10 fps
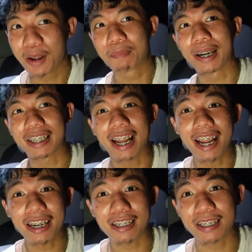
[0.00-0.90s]

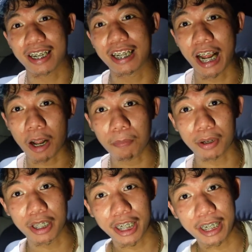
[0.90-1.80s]
bananas could help
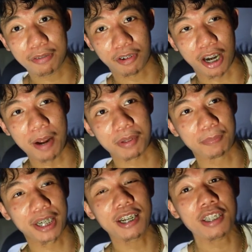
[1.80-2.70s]
relieve cramps
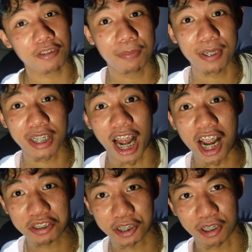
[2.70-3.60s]
because of
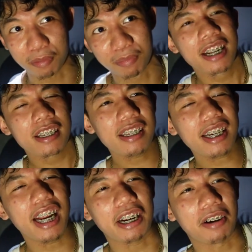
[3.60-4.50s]
potassium. Since I
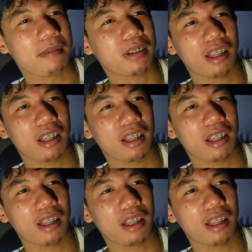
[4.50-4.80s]
get cramps a